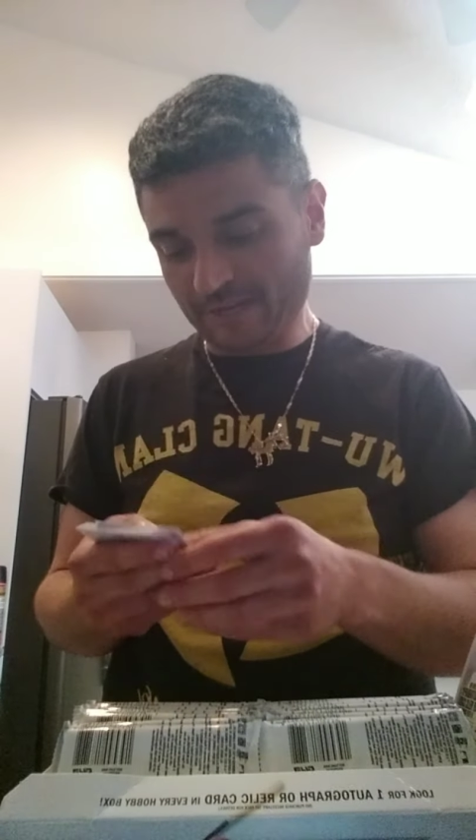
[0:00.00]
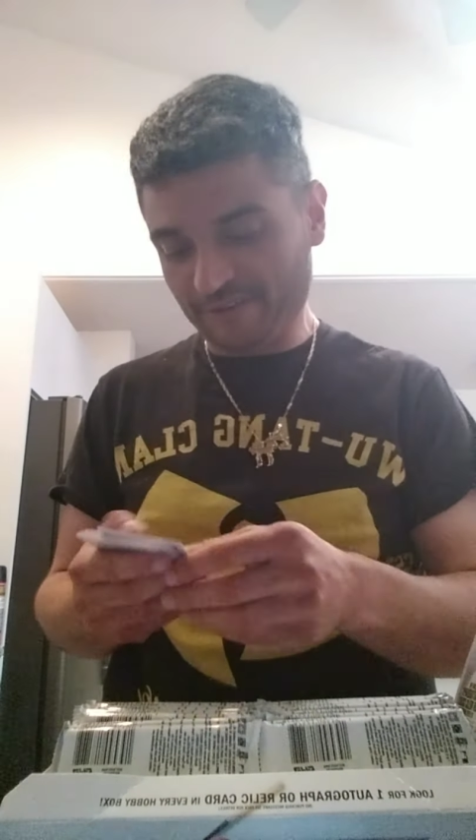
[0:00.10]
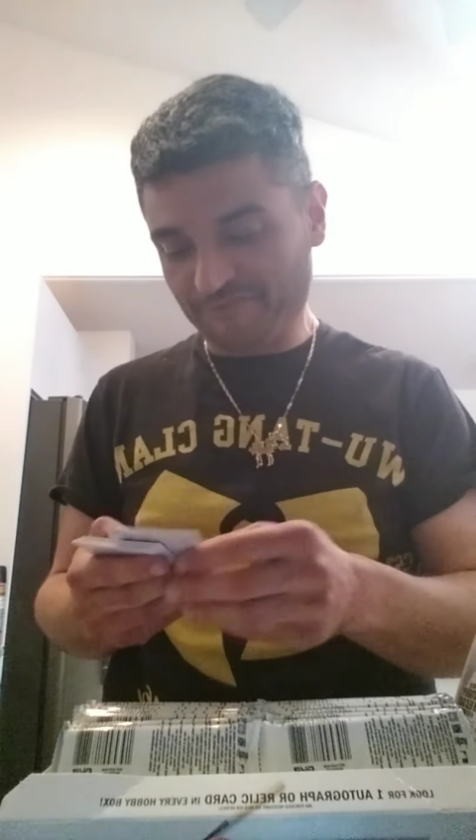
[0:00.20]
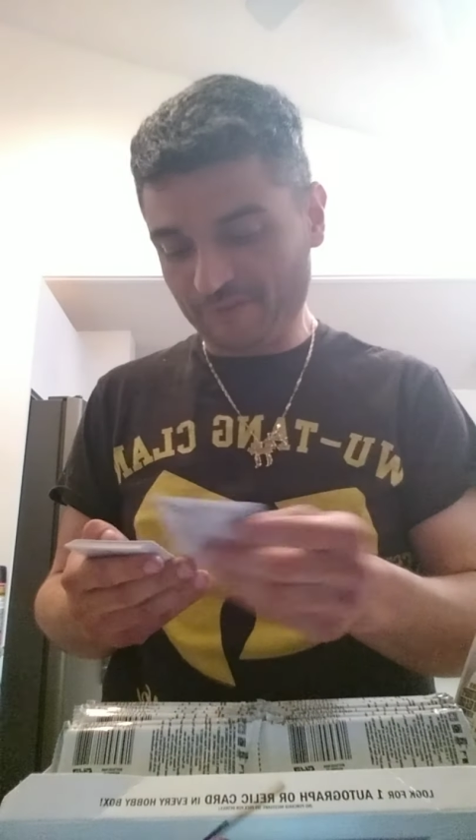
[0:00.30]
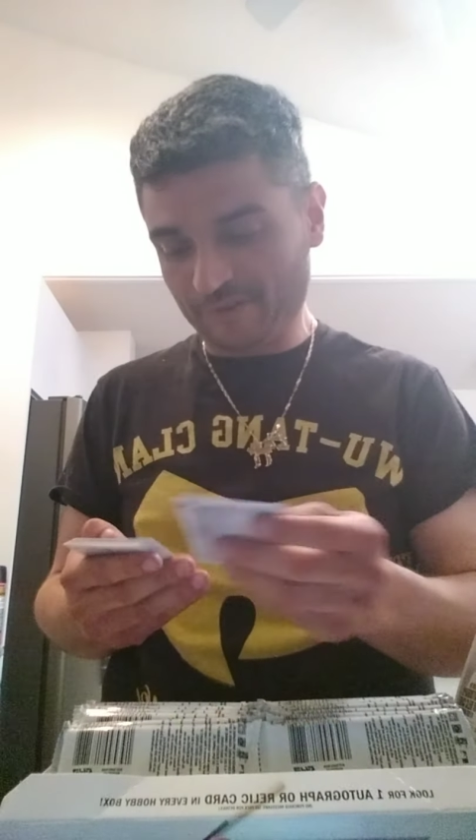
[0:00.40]

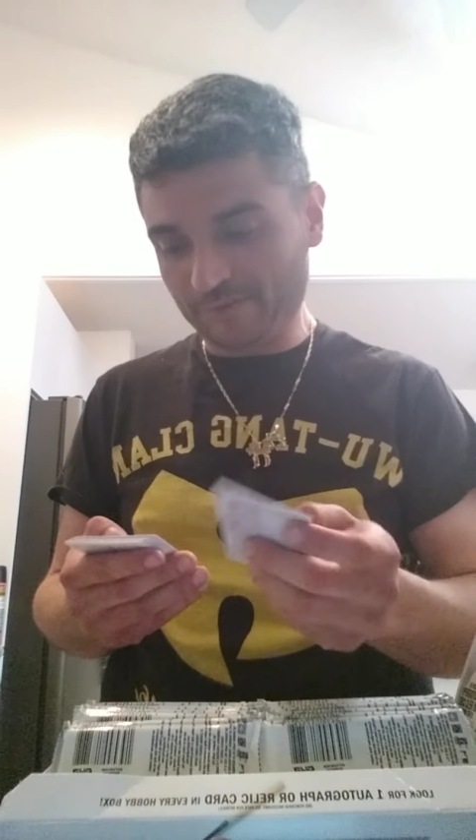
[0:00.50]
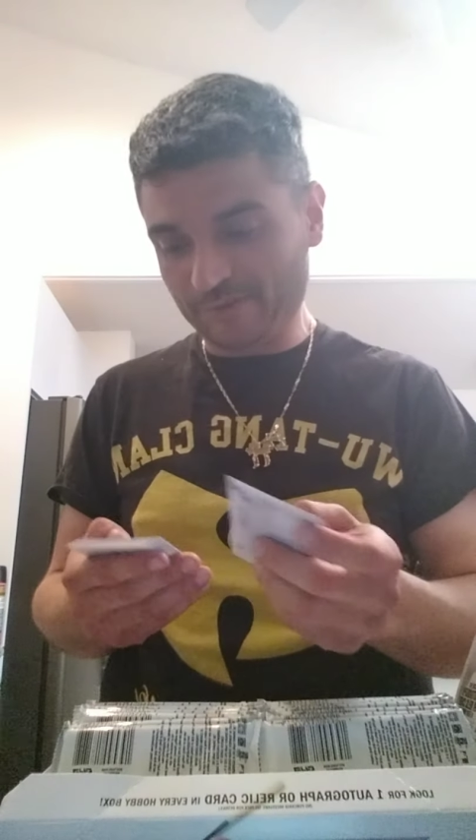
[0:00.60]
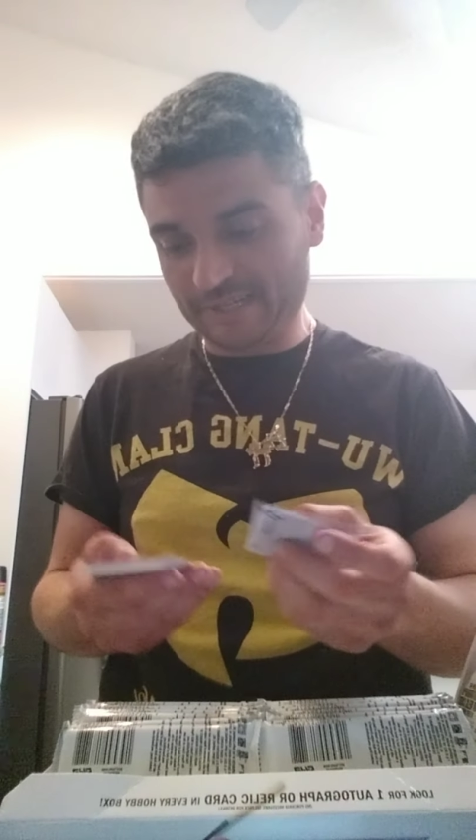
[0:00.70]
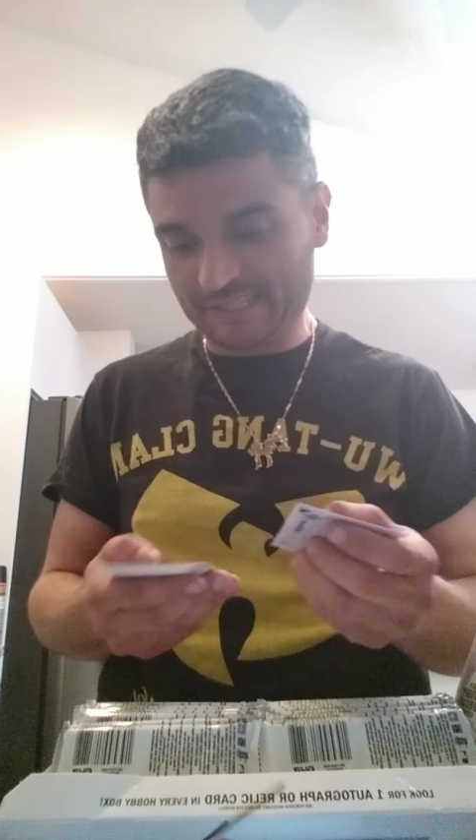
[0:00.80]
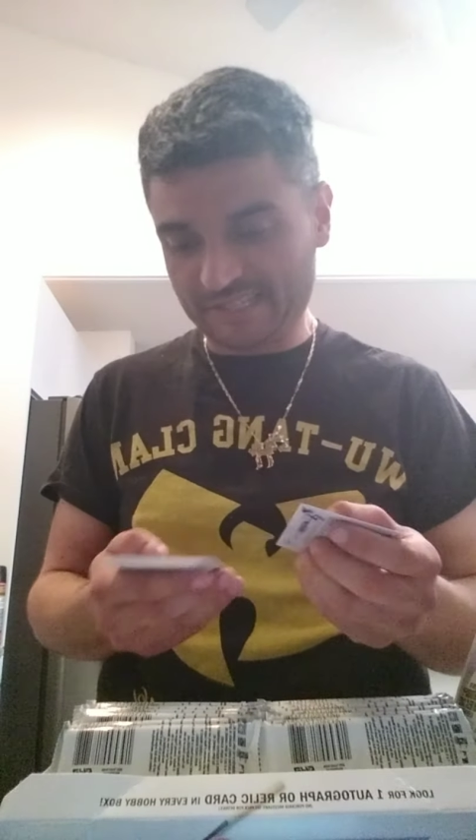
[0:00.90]

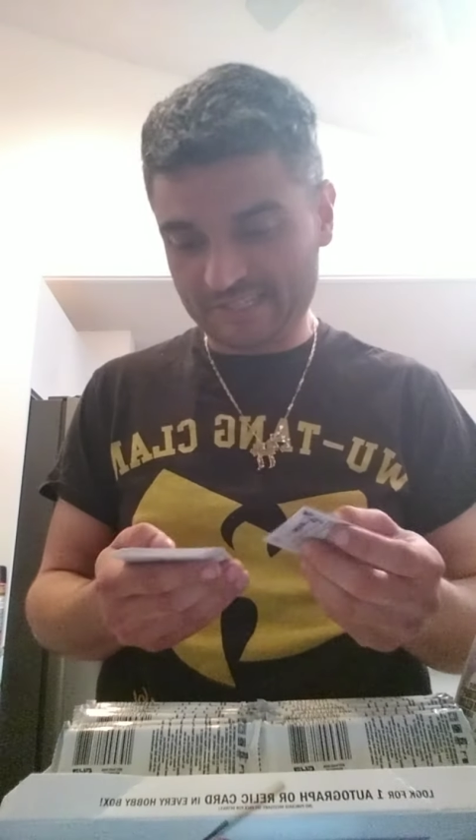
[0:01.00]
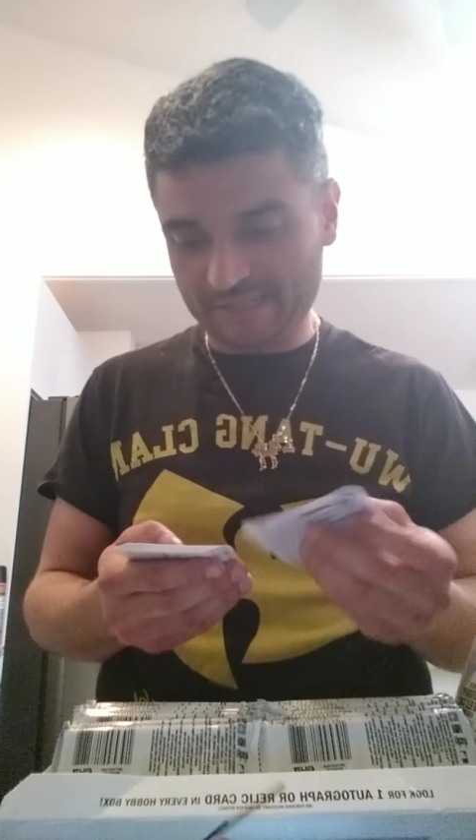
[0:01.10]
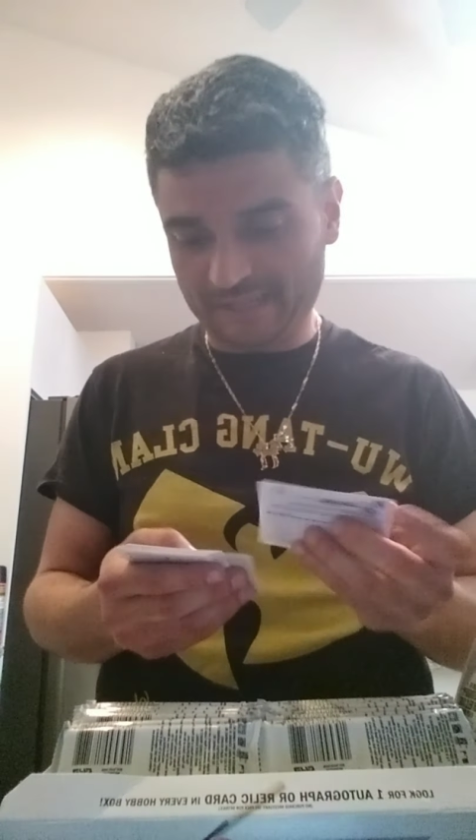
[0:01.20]
Foltynewicz,